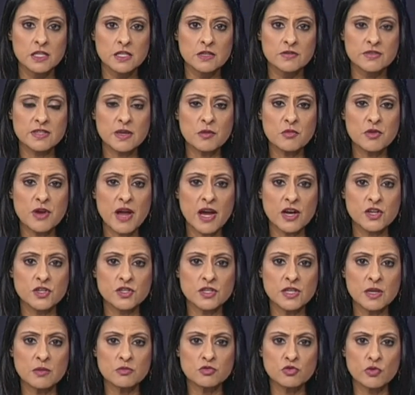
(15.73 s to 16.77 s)
For some
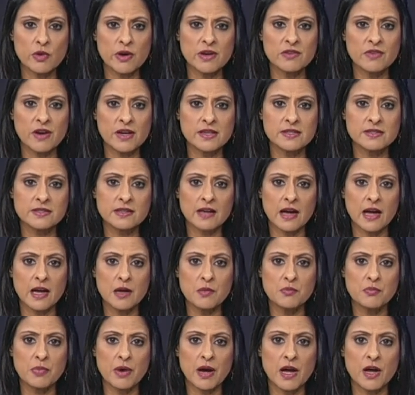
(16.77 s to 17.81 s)
reaction, I'm joined via
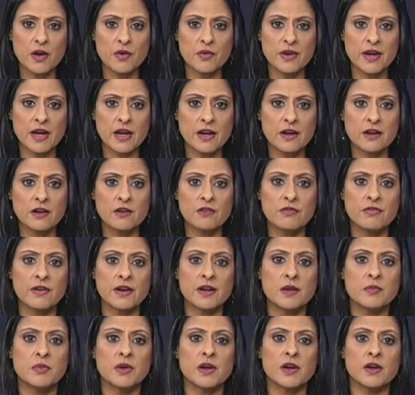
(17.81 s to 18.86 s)
Skype by Riaan
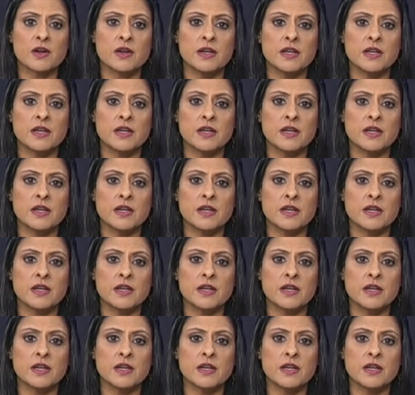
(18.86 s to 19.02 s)
van der Bergh.